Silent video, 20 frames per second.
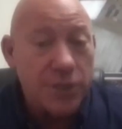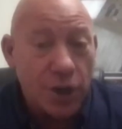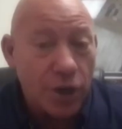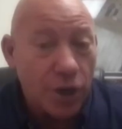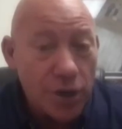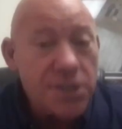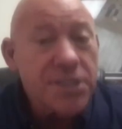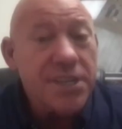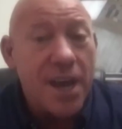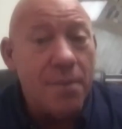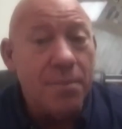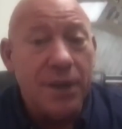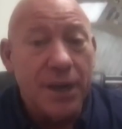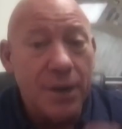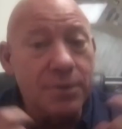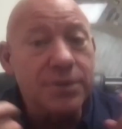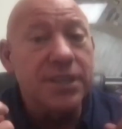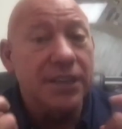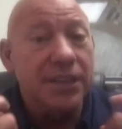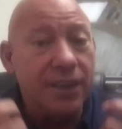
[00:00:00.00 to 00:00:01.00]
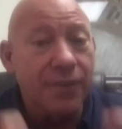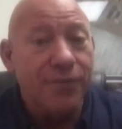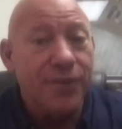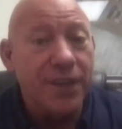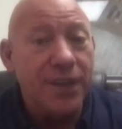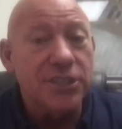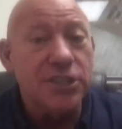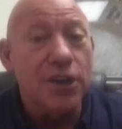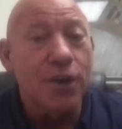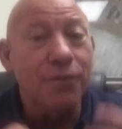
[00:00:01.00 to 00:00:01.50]
curse tablet. It was a
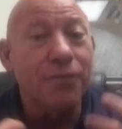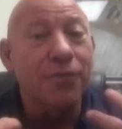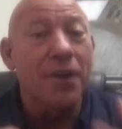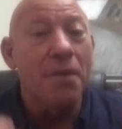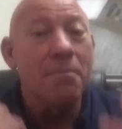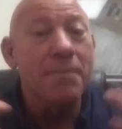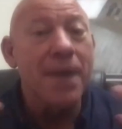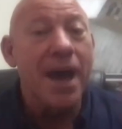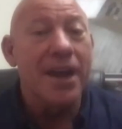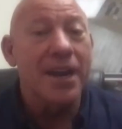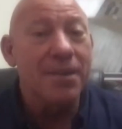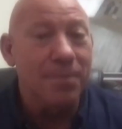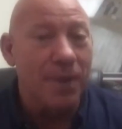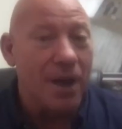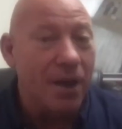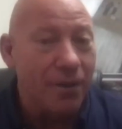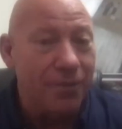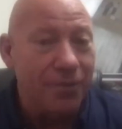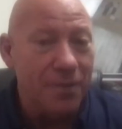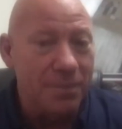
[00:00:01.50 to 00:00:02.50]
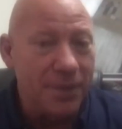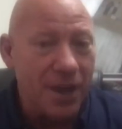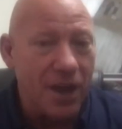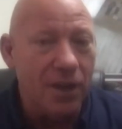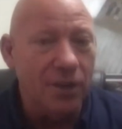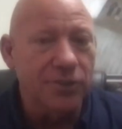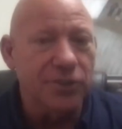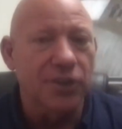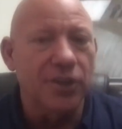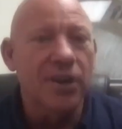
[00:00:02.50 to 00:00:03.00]
defixio from Mt Ebal, from the
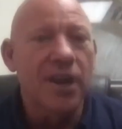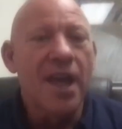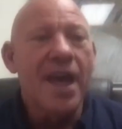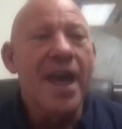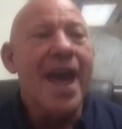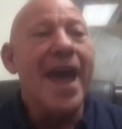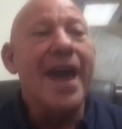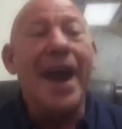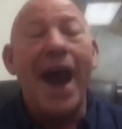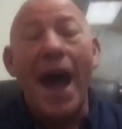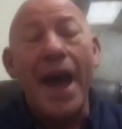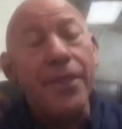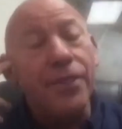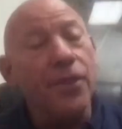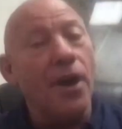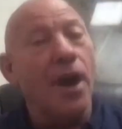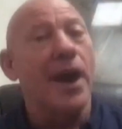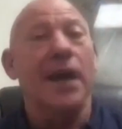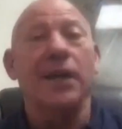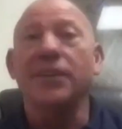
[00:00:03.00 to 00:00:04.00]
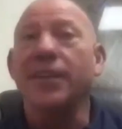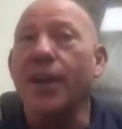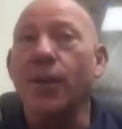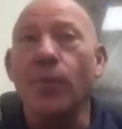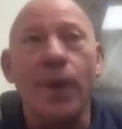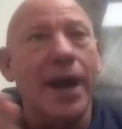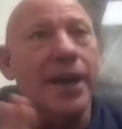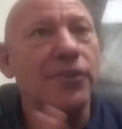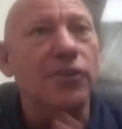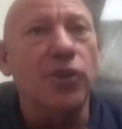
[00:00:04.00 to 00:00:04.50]
altar. And I thought, I'll tell you
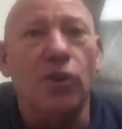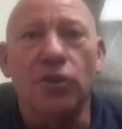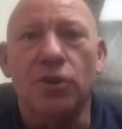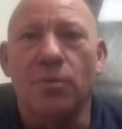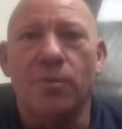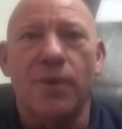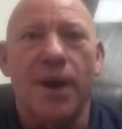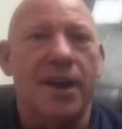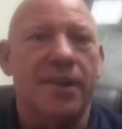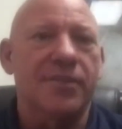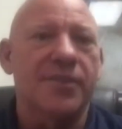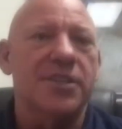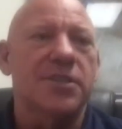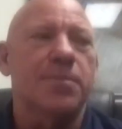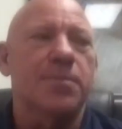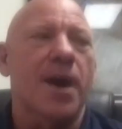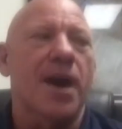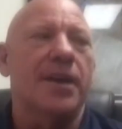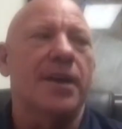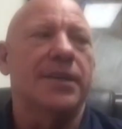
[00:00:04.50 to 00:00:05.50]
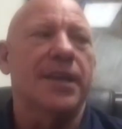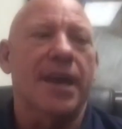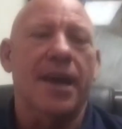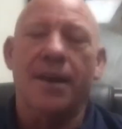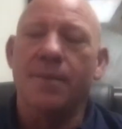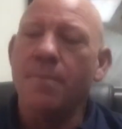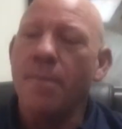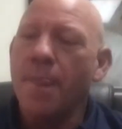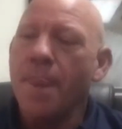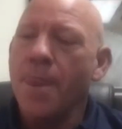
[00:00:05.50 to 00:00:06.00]
what I told him right on the spot,
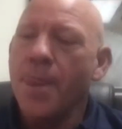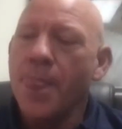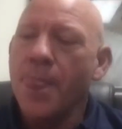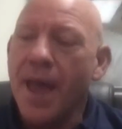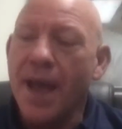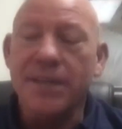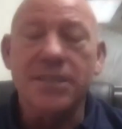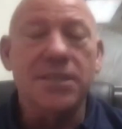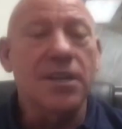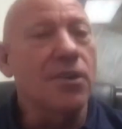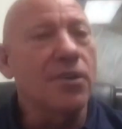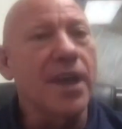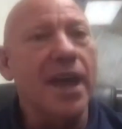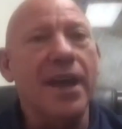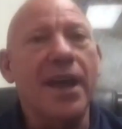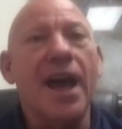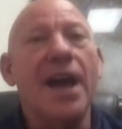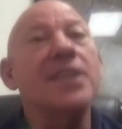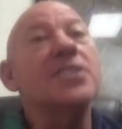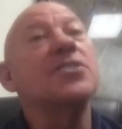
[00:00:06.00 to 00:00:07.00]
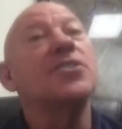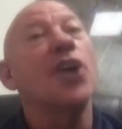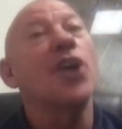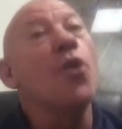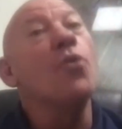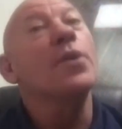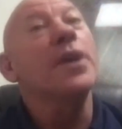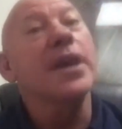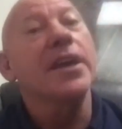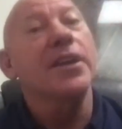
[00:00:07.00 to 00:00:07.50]
Ted. I said, okay, guys,
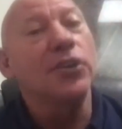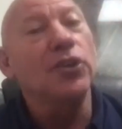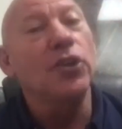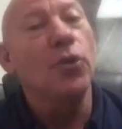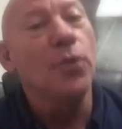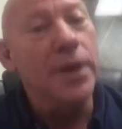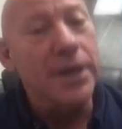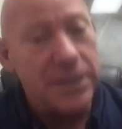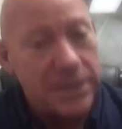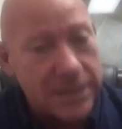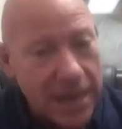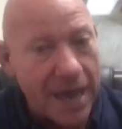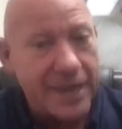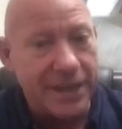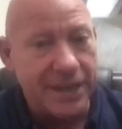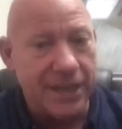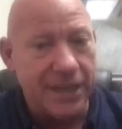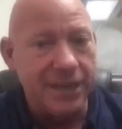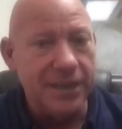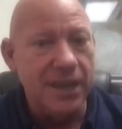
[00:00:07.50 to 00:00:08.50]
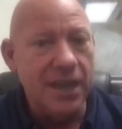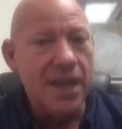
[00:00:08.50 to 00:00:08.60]
don't get too excited,